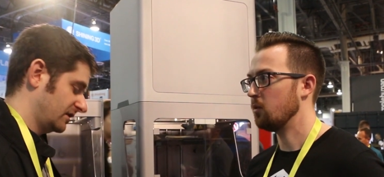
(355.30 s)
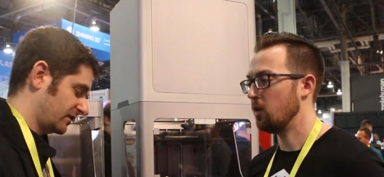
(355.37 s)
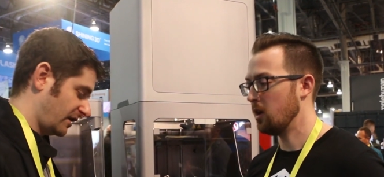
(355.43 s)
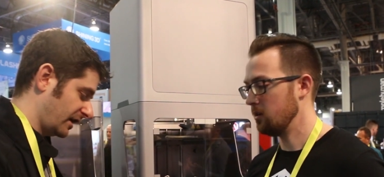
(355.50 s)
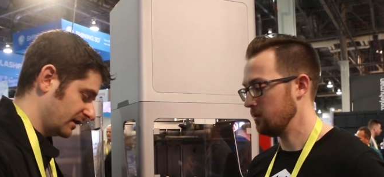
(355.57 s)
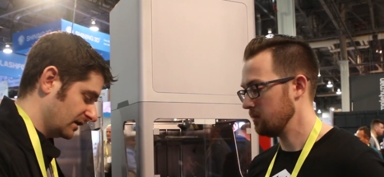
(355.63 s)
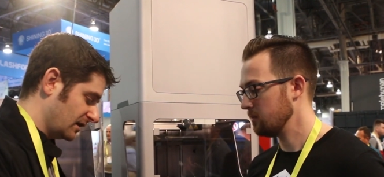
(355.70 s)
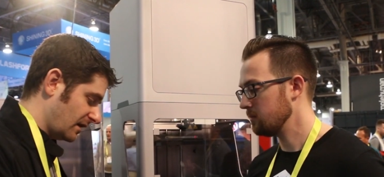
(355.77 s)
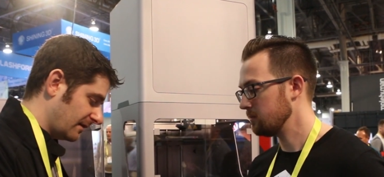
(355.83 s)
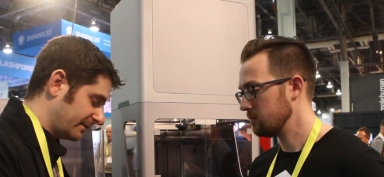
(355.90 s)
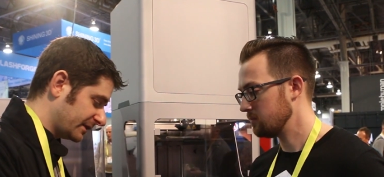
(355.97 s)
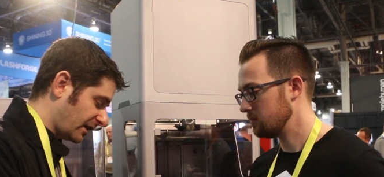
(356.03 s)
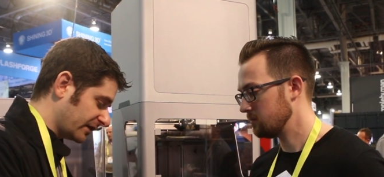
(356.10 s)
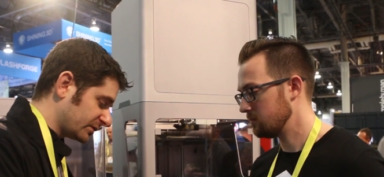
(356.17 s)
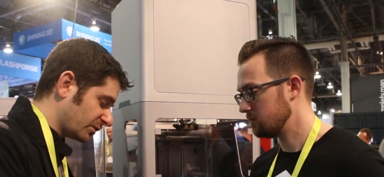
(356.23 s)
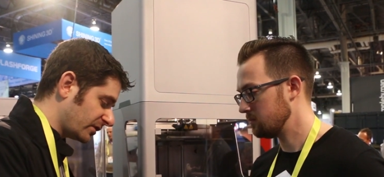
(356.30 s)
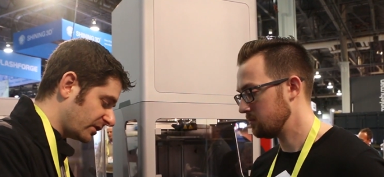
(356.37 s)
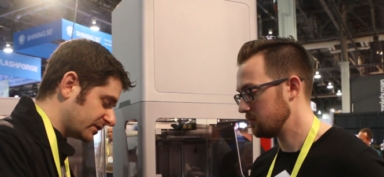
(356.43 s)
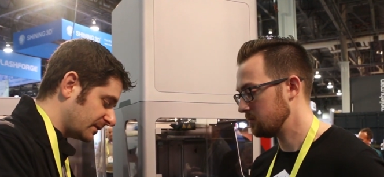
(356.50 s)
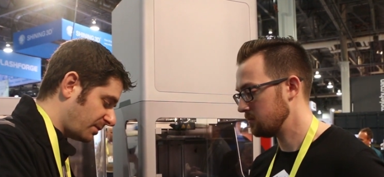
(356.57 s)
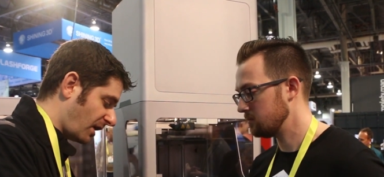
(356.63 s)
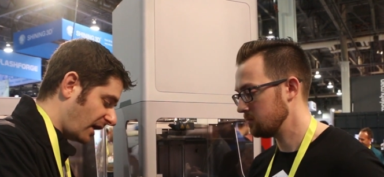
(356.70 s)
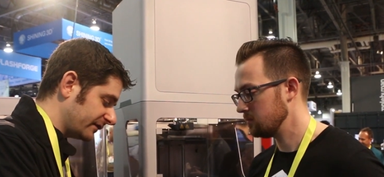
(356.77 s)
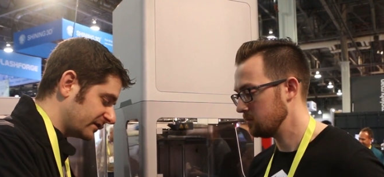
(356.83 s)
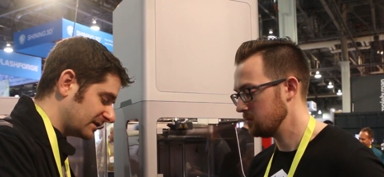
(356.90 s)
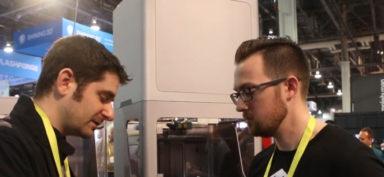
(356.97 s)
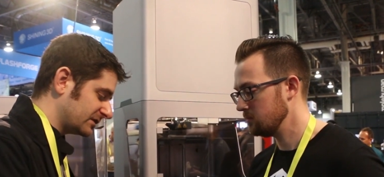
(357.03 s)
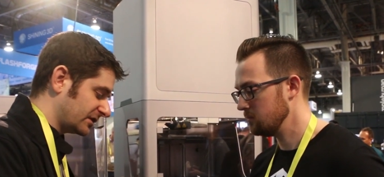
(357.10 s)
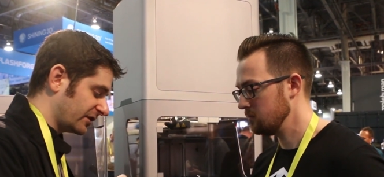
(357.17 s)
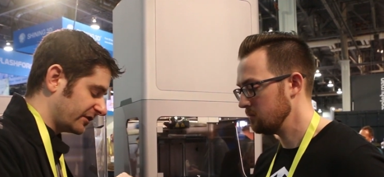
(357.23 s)
Speaker 1: right? Because we're
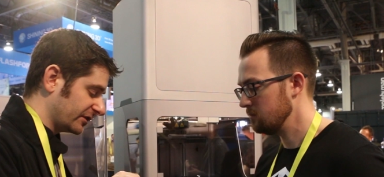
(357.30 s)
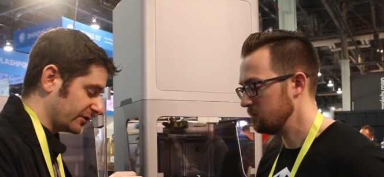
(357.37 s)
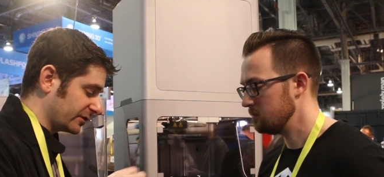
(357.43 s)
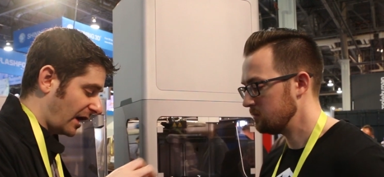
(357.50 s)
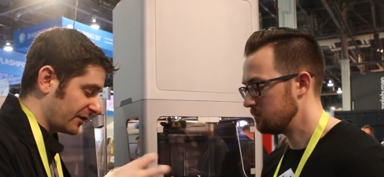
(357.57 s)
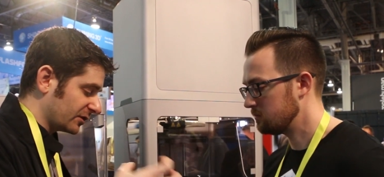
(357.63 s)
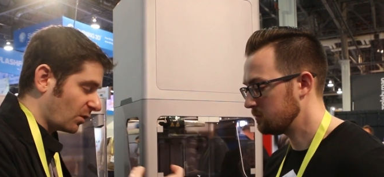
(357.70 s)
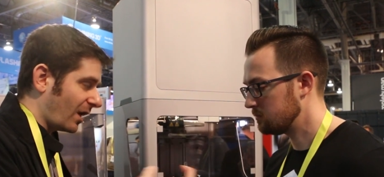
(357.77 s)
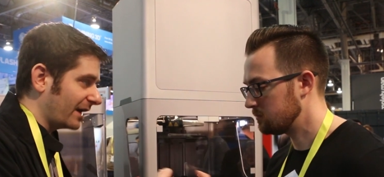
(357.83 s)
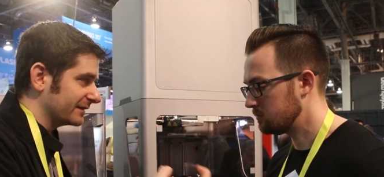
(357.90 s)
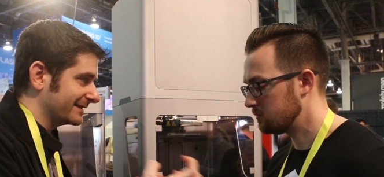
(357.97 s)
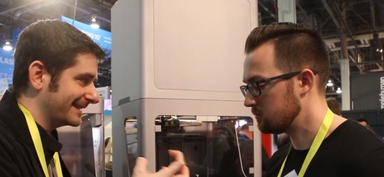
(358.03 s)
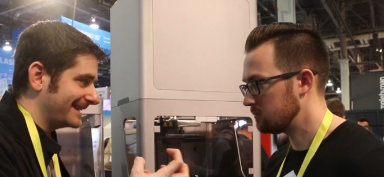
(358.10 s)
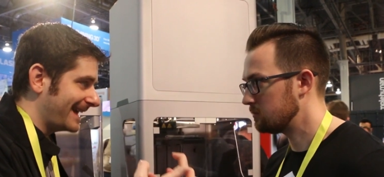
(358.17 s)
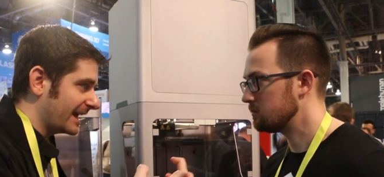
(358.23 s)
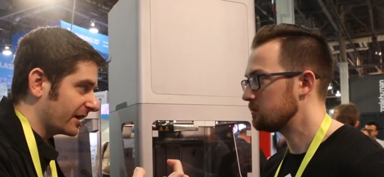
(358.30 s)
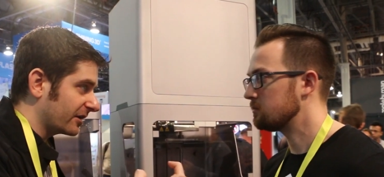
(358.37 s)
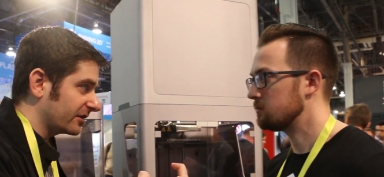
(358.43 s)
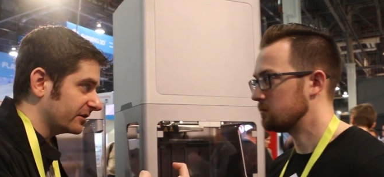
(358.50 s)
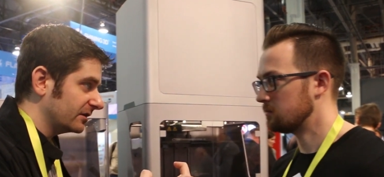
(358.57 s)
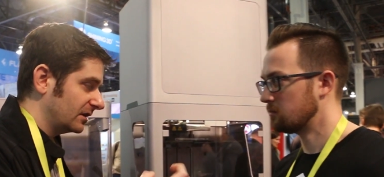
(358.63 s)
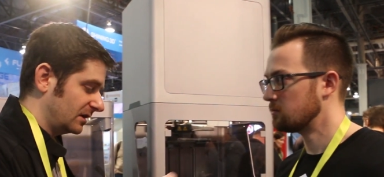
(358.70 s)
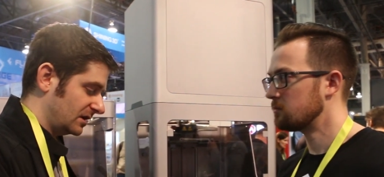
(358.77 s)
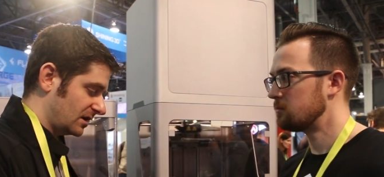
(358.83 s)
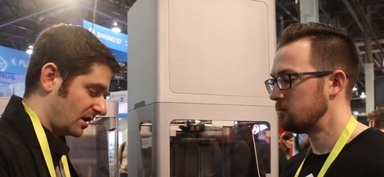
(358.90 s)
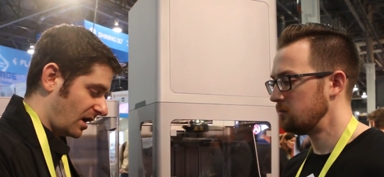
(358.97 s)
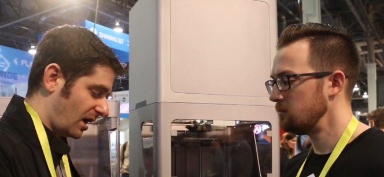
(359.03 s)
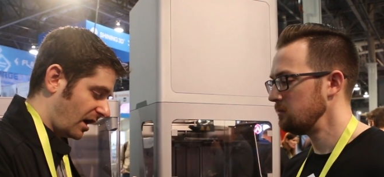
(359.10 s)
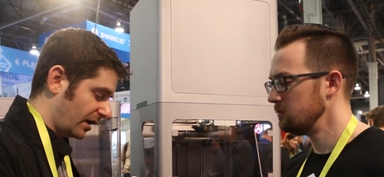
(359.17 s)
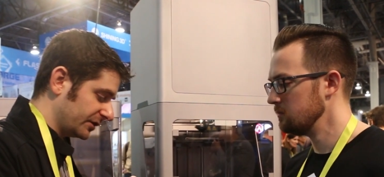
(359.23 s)
depositing material otherwise in air,
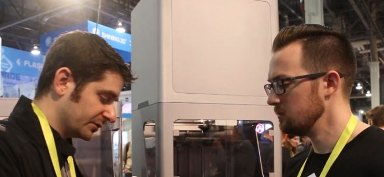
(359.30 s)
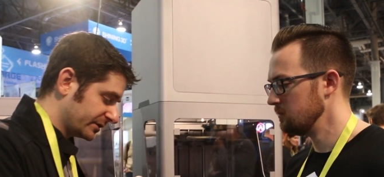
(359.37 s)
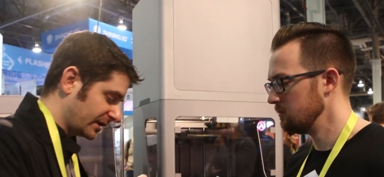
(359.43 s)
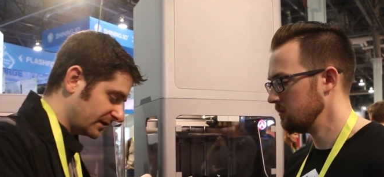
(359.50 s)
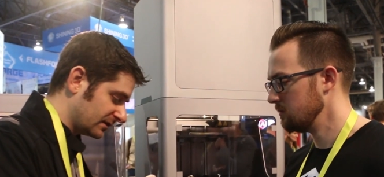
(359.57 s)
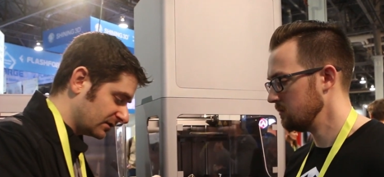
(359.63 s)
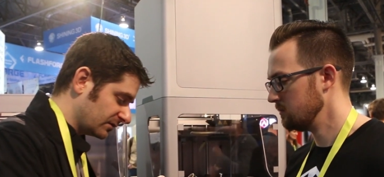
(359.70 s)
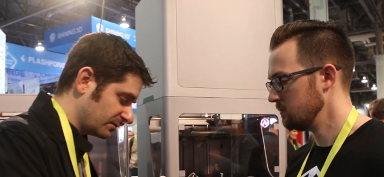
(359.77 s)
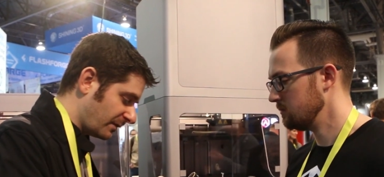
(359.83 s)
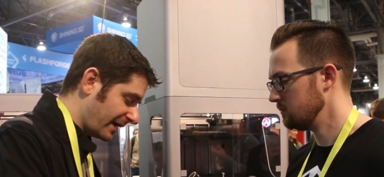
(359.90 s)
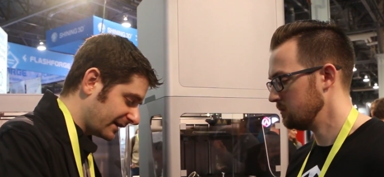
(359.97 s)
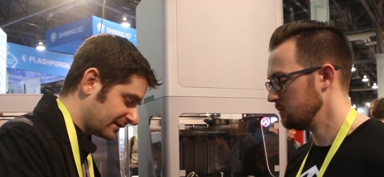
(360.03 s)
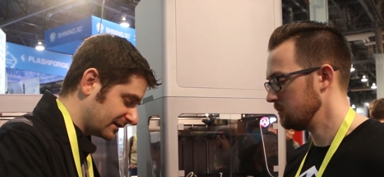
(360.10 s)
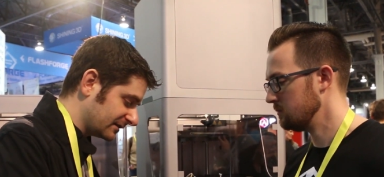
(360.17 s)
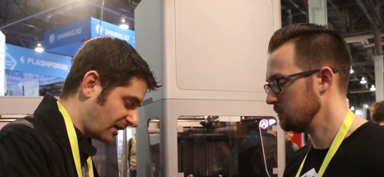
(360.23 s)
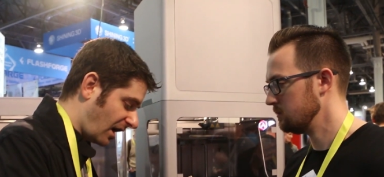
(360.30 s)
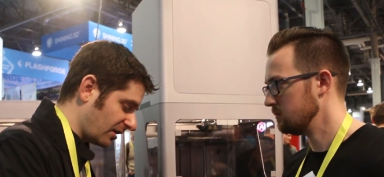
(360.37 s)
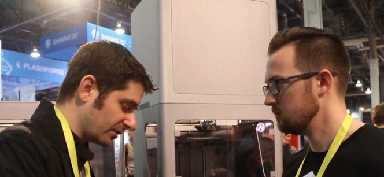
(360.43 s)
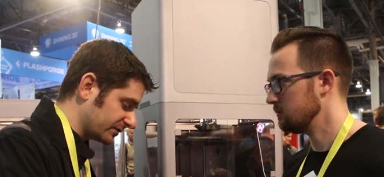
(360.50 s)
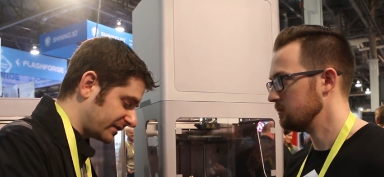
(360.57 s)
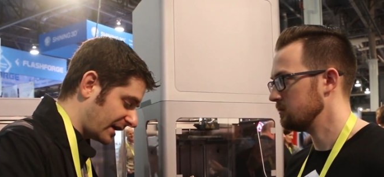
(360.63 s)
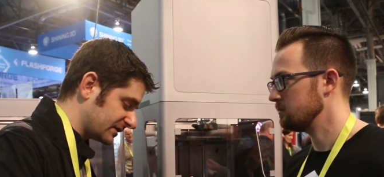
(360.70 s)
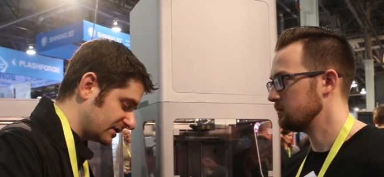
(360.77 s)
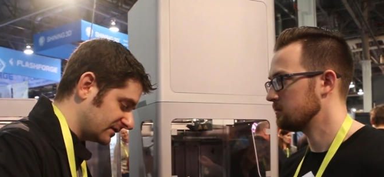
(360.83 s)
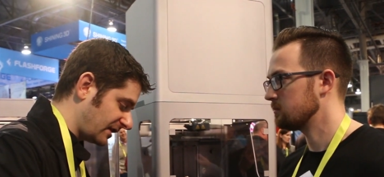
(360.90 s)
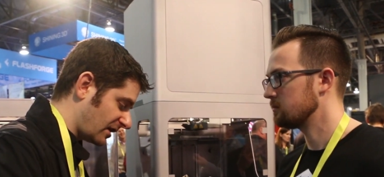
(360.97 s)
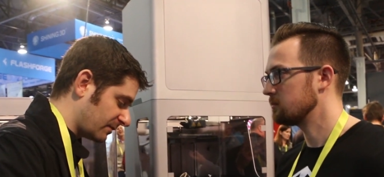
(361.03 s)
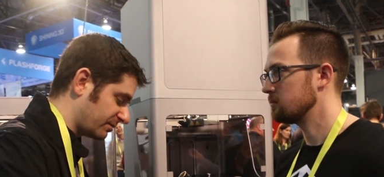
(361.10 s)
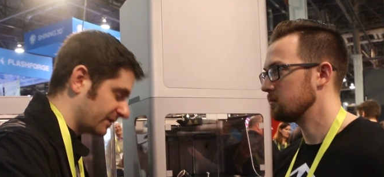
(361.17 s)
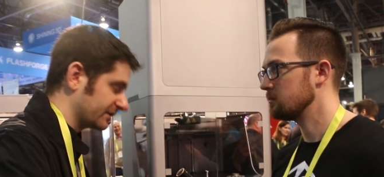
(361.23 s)
you can make these hollow
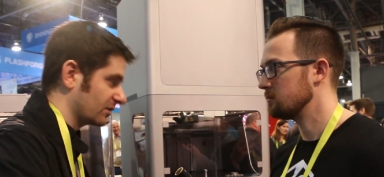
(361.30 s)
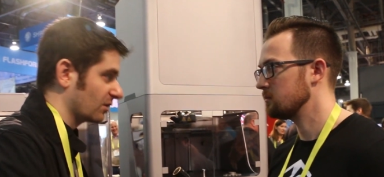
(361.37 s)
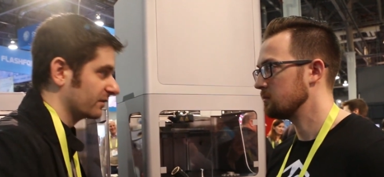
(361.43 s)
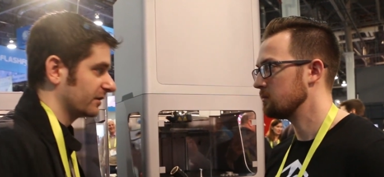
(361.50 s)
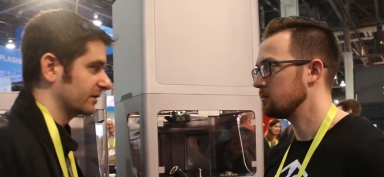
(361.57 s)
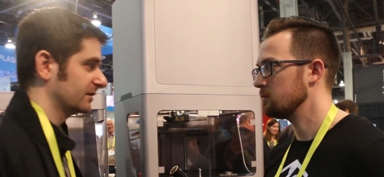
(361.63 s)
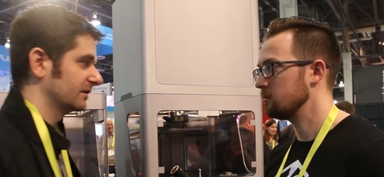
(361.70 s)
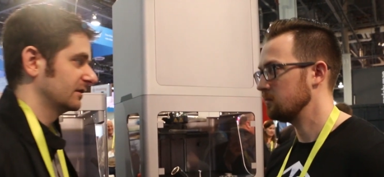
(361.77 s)
sections that are printed over,